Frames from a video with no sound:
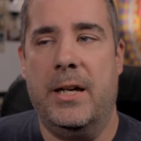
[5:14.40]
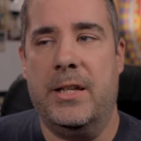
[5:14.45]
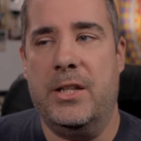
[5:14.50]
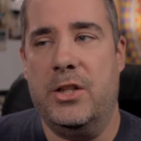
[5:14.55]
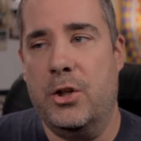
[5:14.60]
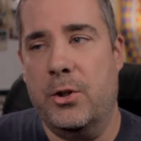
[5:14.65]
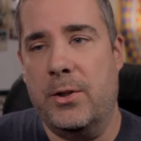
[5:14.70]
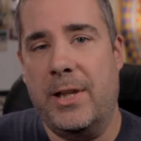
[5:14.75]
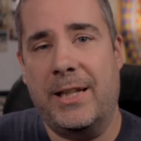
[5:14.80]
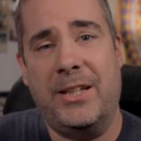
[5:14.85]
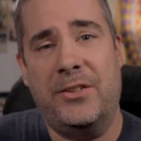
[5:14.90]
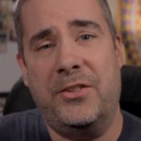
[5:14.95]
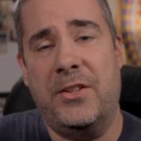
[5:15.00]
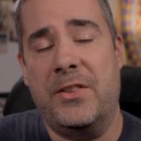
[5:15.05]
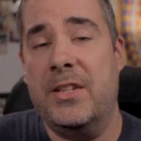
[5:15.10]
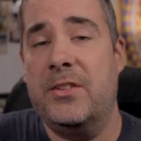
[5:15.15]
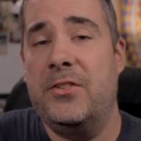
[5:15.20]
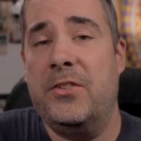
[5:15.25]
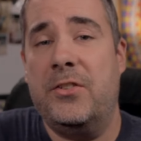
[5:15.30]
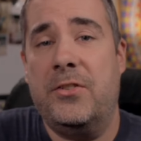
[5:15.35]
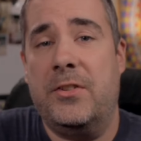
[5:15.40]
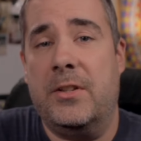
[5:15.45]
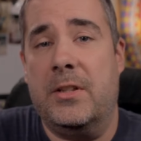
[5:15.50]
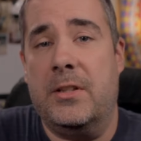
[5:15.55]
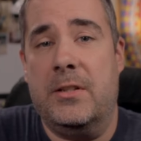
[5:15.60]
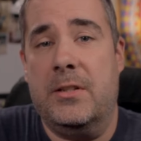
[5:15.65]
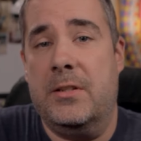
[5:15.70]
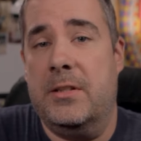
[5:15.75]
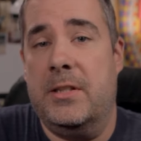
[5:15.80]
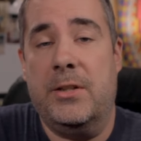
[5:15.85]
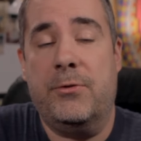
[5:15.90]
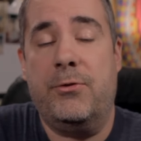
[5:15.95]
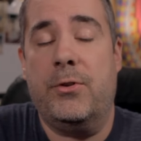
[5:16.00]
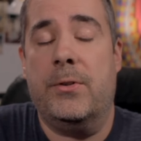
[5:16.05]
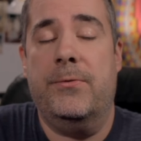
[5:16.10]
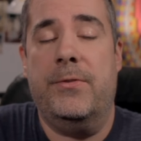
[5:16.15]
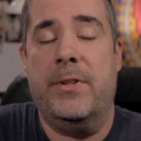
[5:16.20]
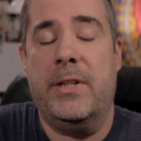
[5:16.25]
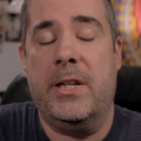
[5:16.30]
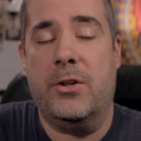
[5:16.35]
You know, like I said, this is a
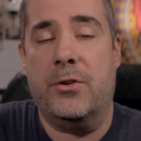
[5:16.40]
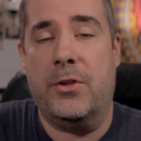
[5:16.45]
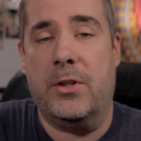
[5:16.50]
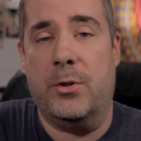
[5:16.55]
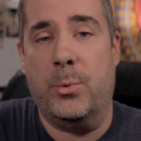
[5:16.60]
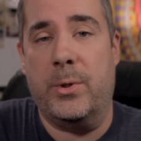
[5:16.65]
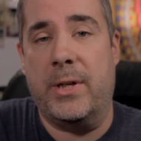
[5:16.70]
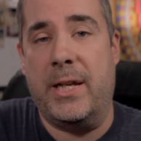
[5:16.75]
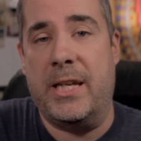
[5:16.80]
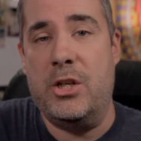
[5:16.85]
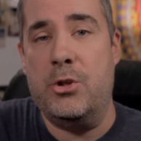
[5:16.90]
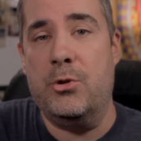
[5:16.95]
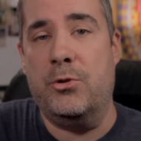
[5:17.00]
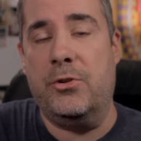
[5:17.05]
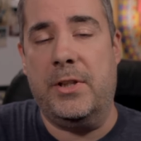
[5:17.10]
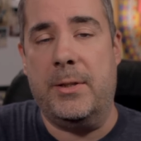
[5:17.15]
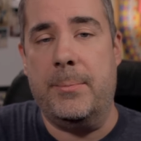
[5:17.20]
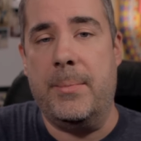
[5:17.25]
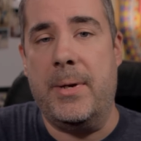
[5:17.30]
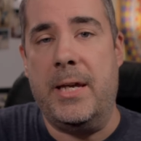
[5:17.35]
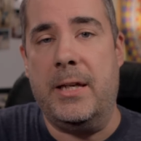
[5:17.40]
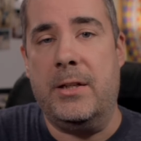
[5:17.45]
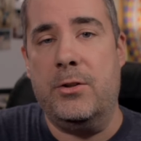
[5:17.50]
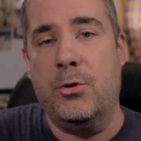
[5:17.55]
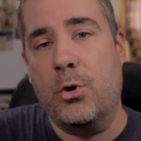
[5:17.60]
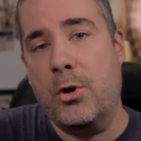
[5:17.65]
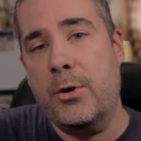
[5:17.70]
different video than what I usually make.